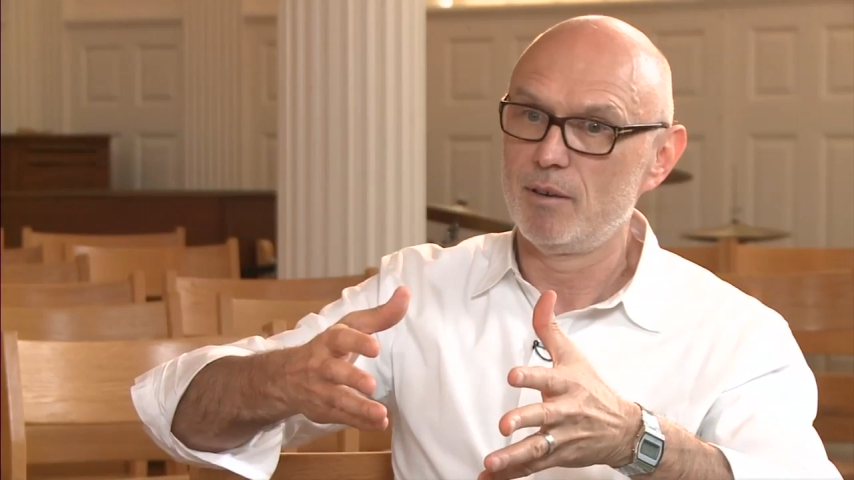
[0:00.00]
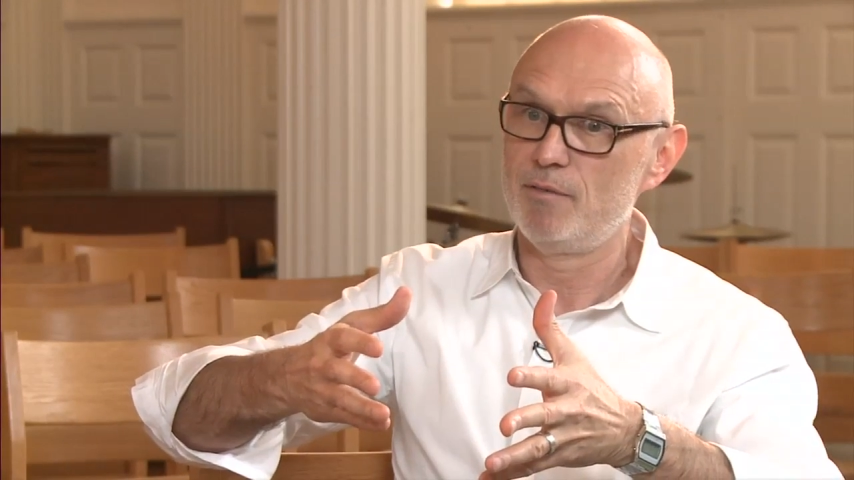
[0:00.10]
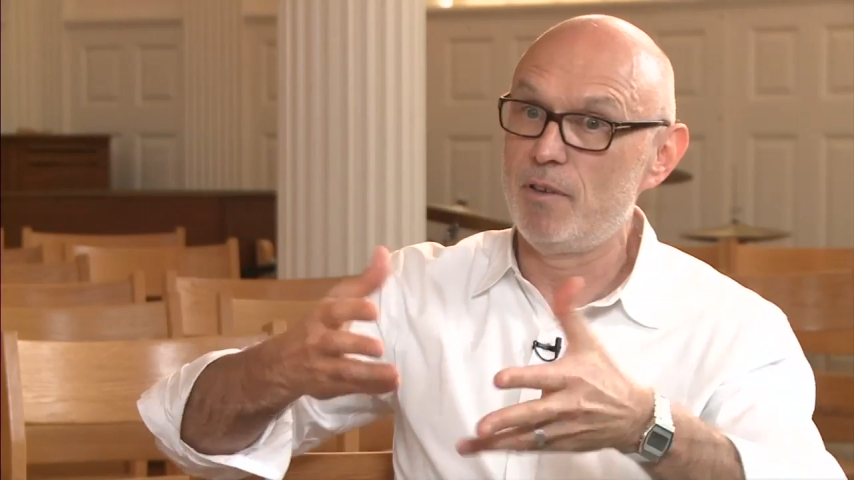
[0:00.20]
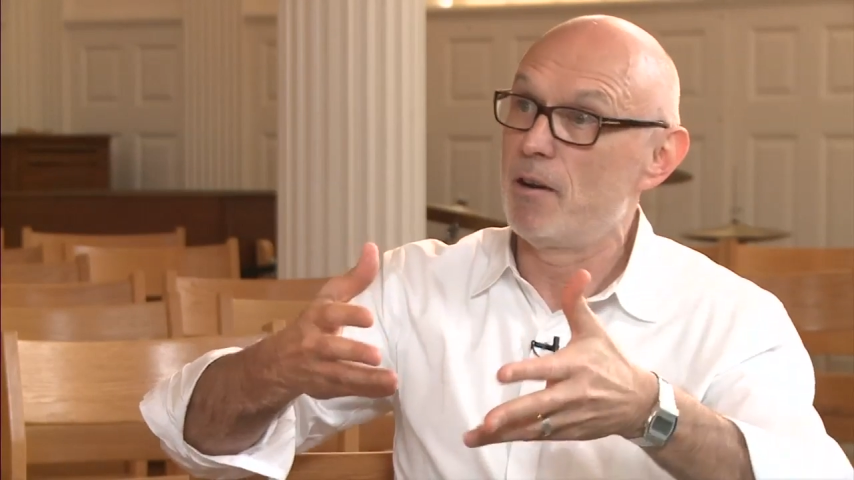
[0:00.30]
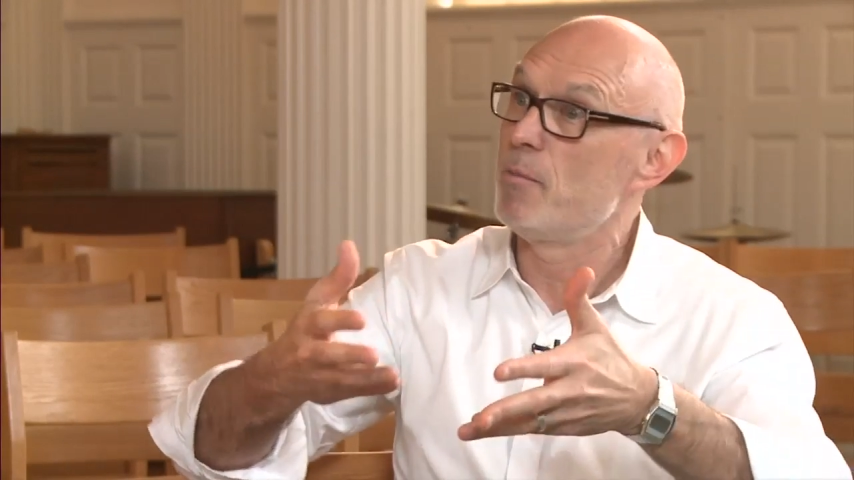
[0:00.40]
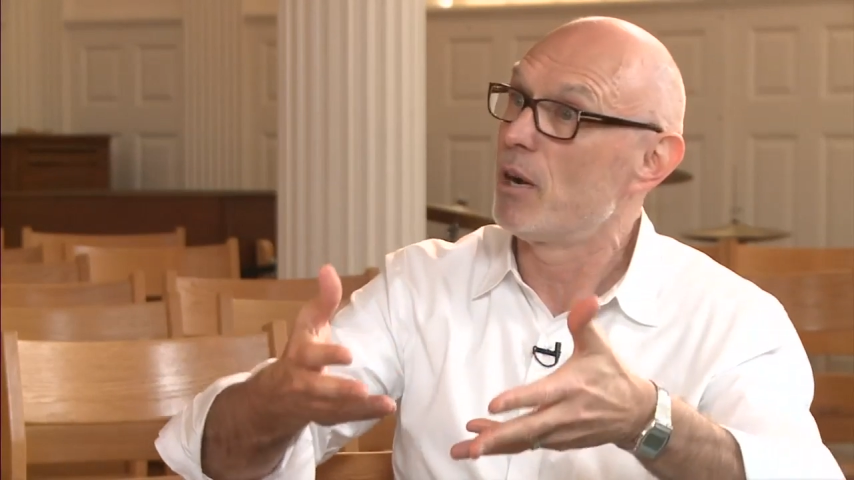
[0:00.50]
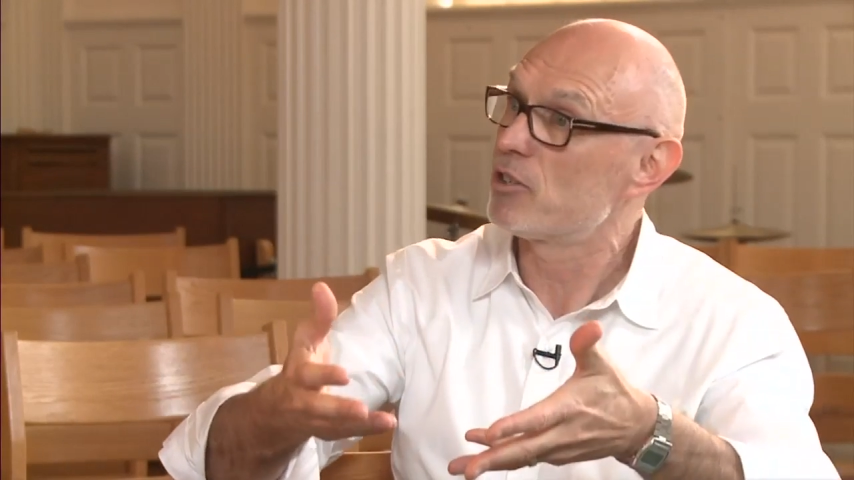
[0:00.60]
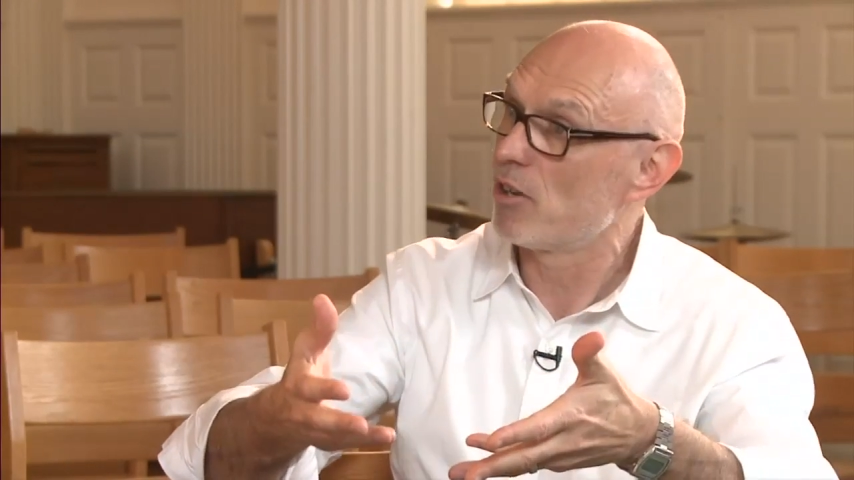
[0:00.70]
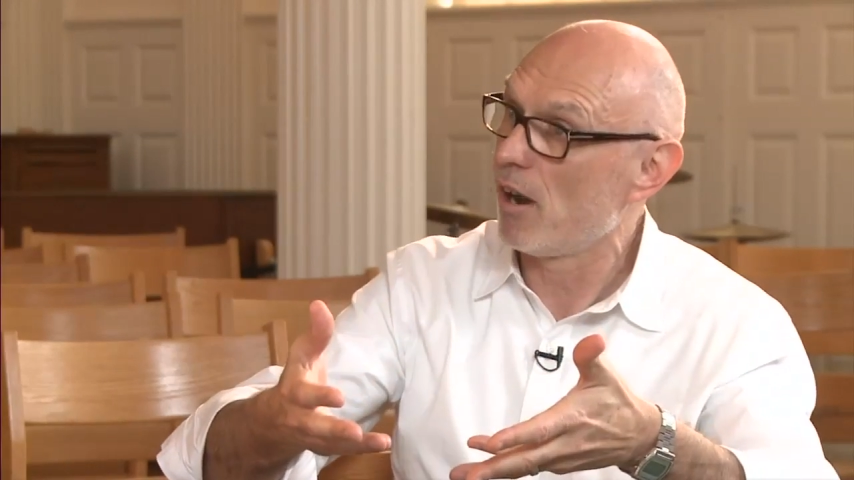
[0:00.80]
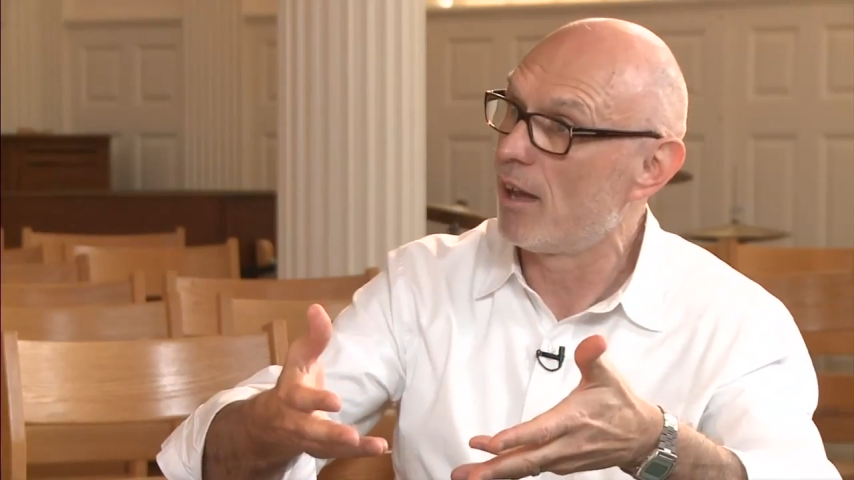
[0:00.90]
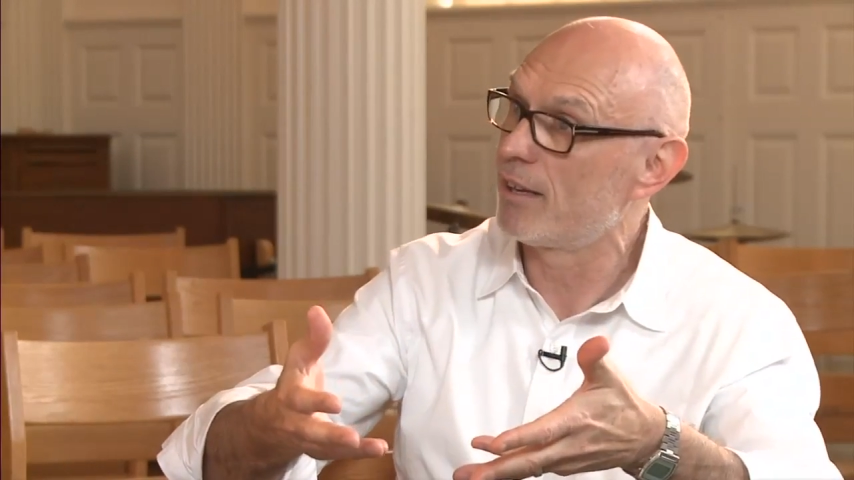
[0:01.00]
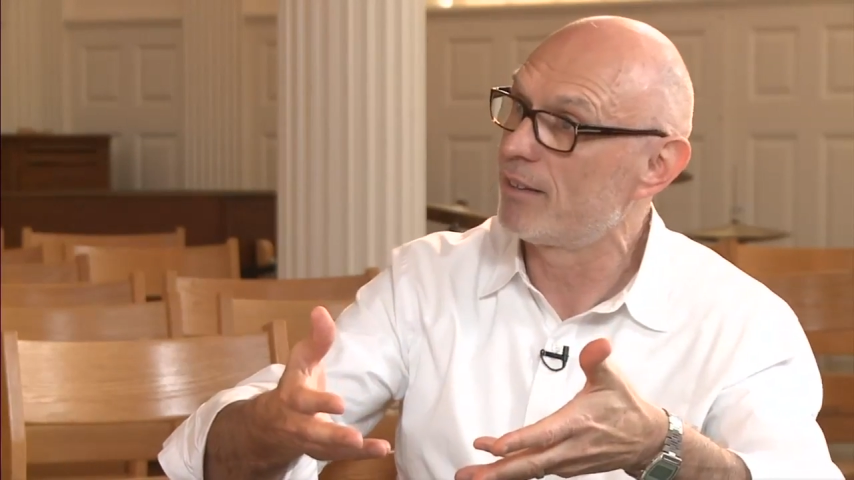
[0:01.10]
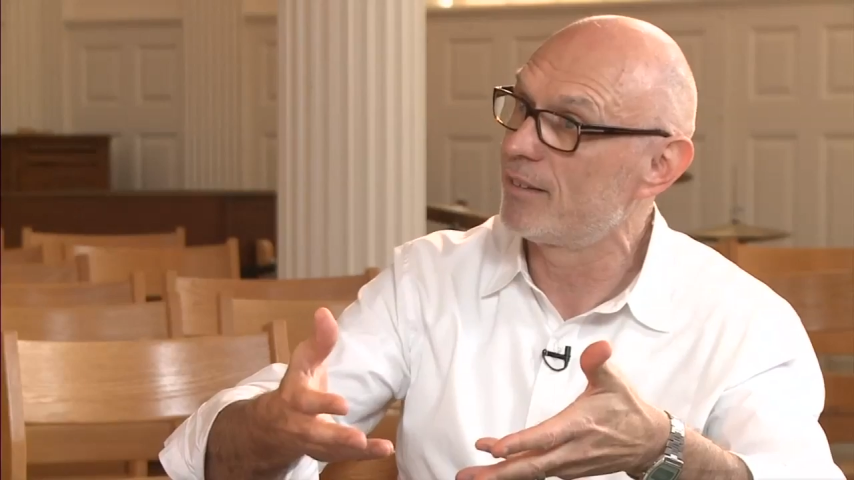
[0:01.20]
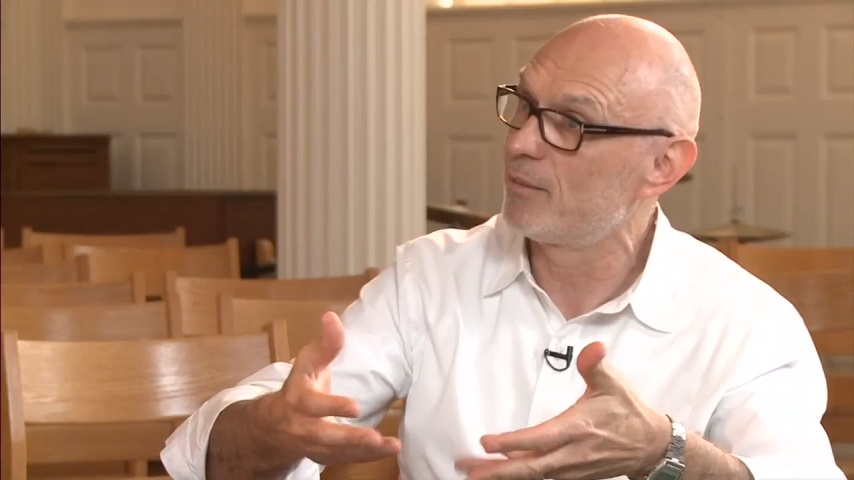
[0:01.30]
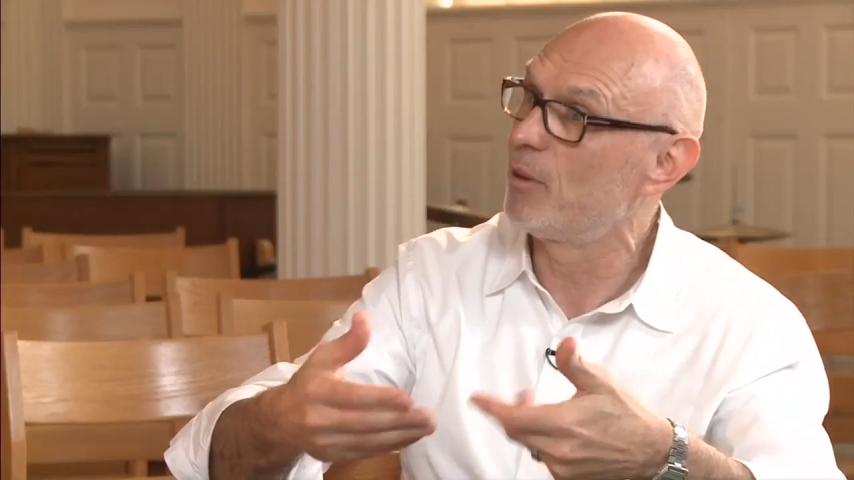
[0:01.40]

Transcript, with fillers: very much like